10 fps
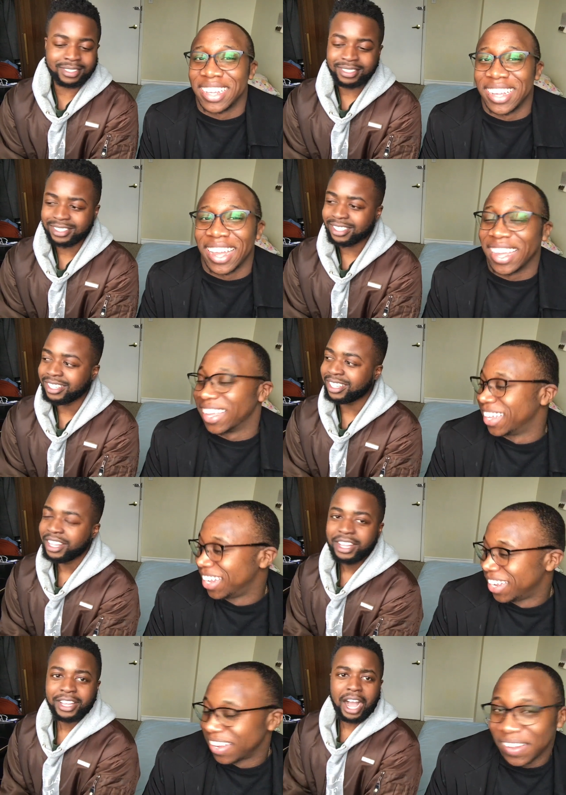Speaker 1: yeah.
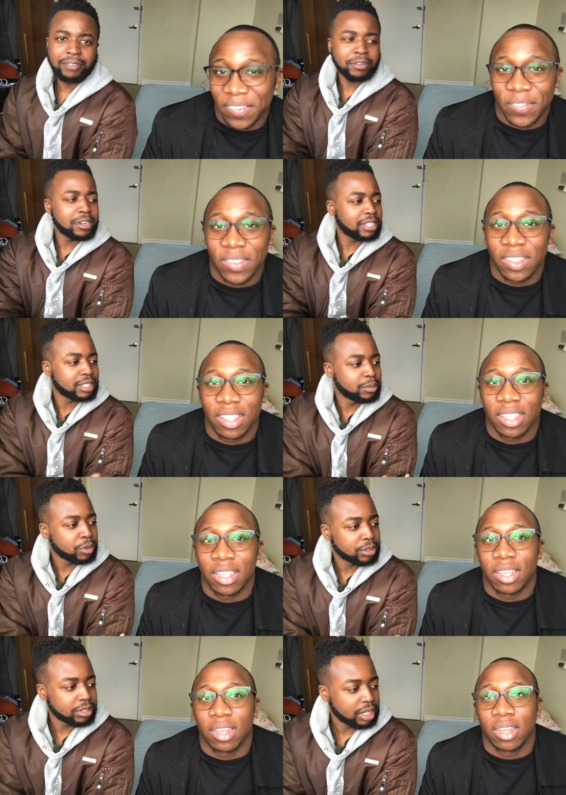How far is like the
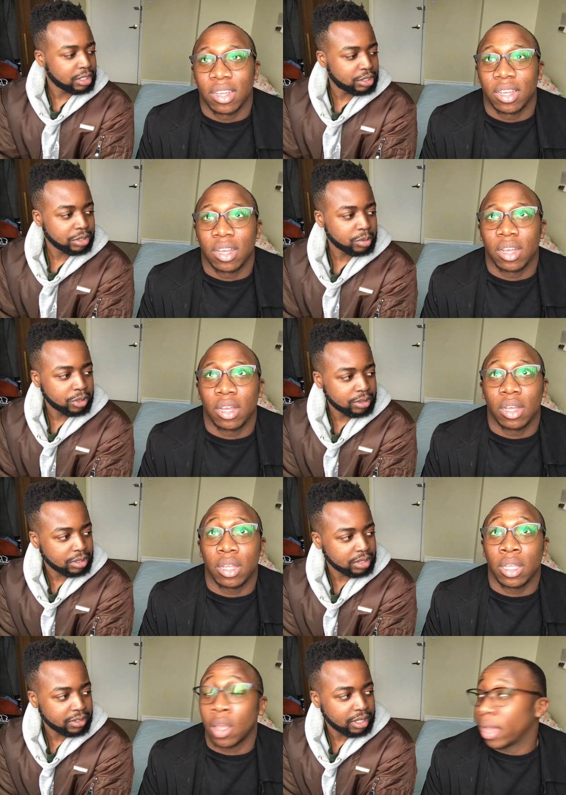border, like Detroit border?
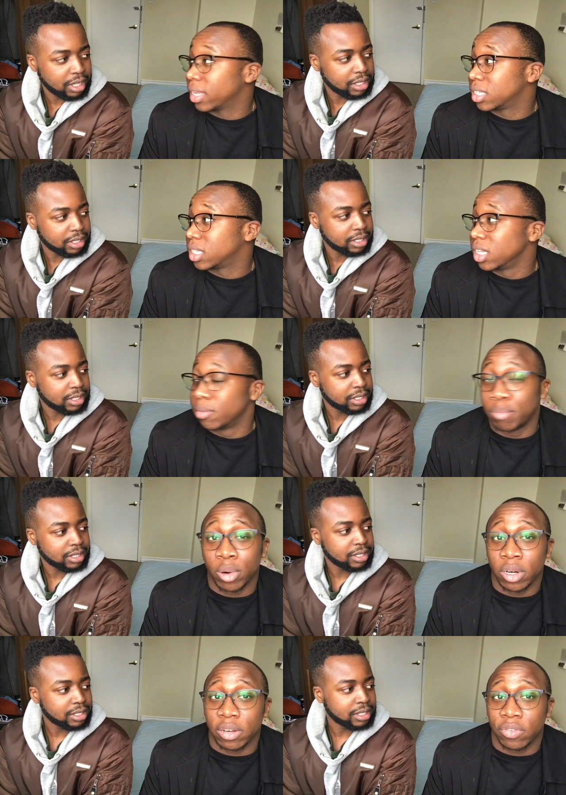Yeah, like I can
Speaker 2: see the
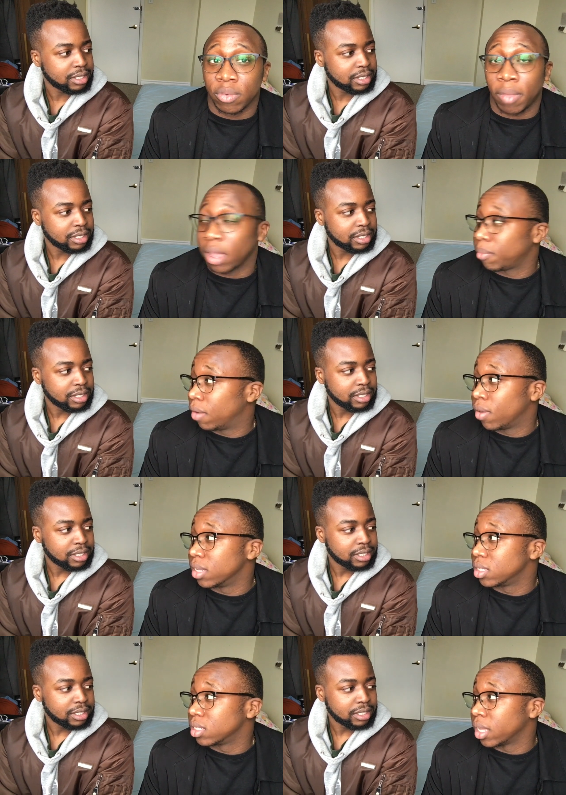border from like my
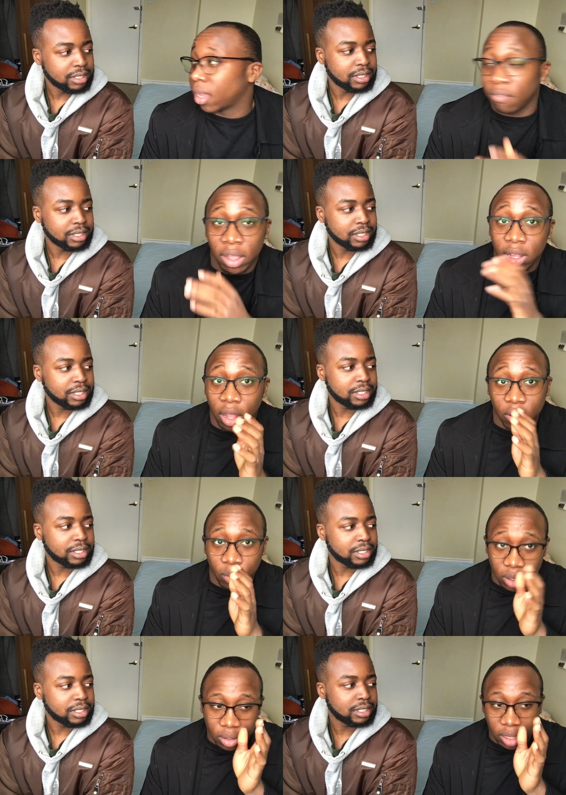res. Like if I look out the
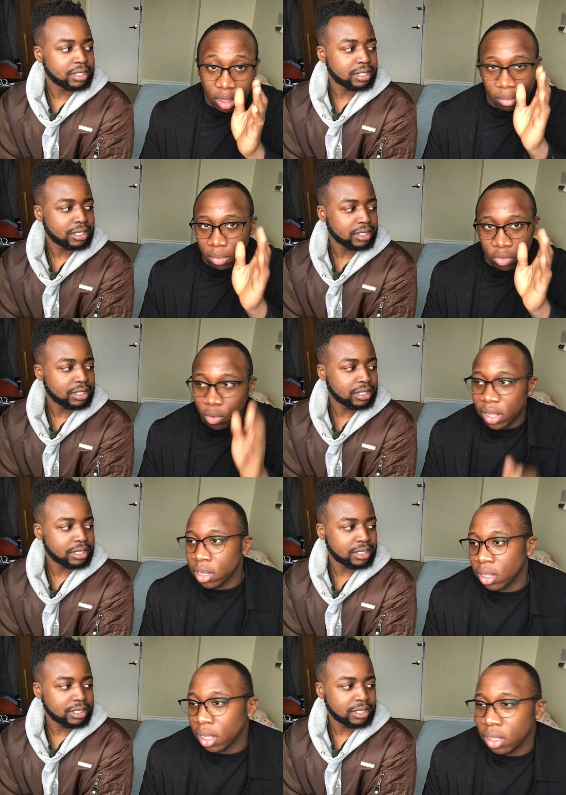window, like the it's right
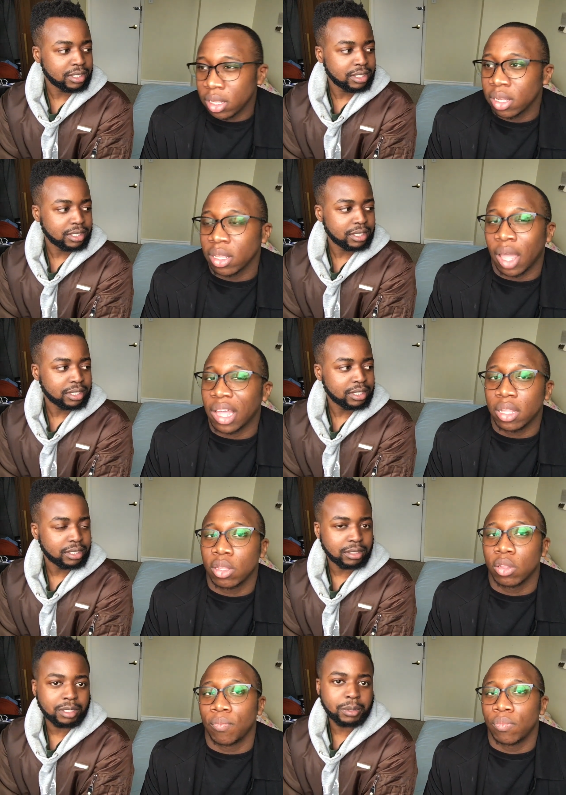there, like literally like.
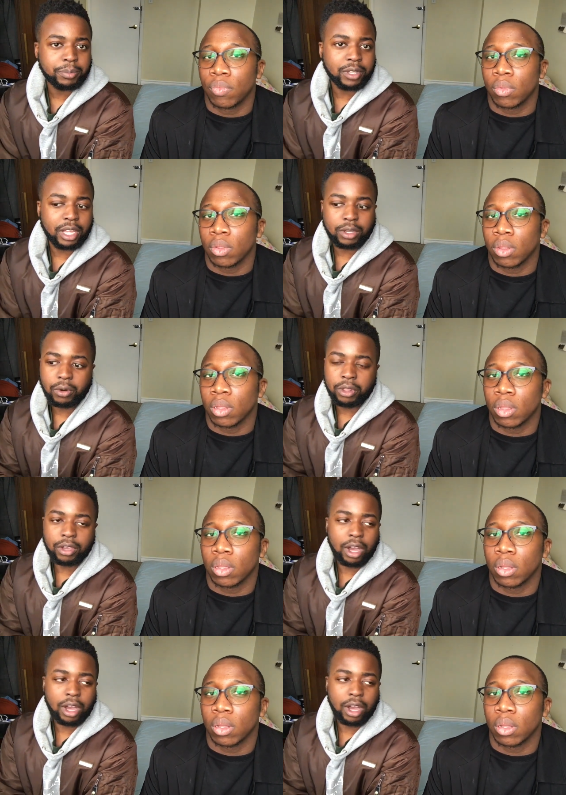
Speaker 1: So the people like go there